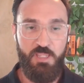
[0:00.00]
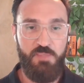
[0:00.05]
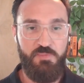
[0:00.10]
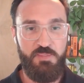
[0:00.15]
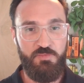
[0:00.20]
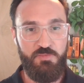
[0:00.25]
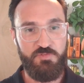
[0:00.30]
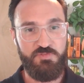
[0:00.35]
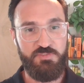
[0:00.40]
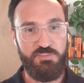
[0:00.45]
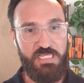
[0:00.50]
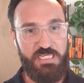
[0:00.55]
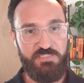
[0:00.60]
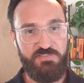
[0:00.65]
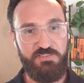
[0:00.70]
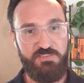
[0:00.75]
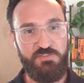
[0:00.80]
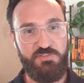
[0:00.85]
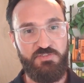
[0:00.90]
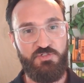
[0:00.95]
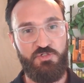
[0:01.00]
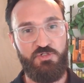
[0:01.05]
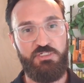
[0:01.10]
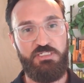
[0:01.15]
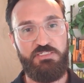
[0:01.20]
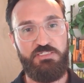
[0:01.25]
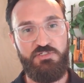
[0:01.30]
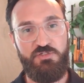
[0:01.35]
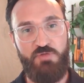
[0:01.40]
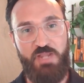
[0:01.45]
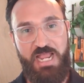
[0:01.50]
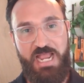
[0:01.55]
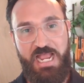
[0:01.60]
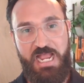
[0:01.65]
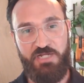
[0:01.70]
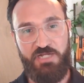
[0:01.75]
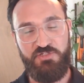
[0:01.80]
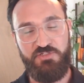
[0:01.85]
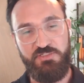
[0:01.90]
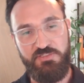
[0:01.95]
And then those lessons turn into
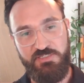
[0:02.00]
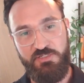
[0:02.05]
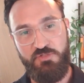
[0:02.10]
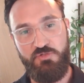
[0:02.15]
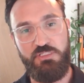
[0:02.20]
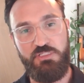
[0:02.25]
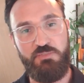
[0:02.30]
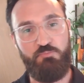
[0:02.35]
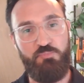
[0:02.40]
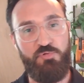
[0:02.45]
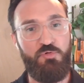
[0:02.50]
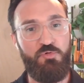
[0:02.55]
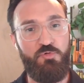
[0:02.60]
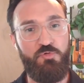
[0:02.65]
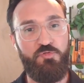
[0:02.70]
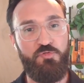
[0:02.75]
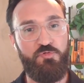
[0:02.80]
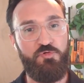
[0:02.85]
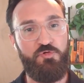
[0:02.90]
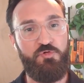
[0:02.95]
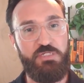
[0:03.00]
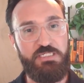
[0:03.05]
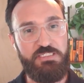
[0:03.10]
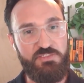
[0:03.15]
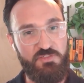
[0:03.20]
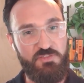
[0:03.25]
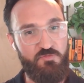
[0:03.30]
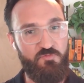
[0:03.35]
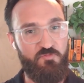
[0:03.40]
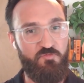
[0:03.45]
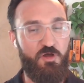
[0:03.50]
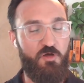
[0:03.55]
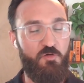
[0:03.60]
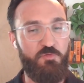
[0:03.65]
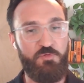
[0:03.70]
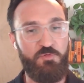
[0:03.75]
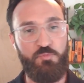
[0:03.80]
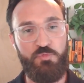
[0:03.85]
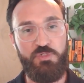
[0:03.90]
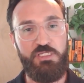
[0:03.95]
actions that you can pull through into the
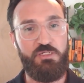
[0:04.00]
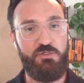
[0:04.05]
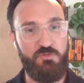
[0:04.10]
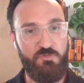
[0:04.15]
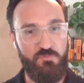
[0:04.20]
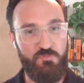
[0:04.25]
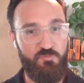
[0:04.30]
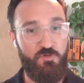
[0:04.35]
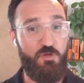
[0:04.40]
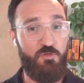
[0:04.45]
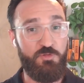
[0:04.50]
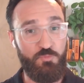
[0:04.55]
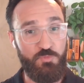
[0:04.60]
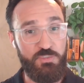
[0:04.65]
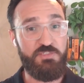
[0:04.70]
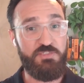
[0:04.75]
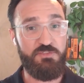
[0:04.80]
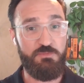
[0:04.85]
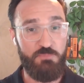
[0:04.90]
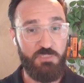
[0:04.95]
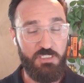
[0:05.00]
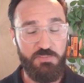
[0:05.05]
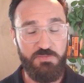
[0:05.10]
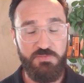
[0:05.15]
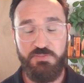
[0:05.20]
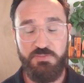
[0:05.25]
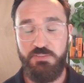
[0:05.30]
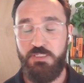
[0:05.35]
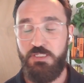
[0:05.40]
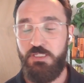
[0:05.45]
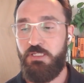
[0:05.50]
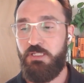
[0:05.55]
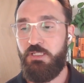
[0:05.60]
following week or the following weeks or months.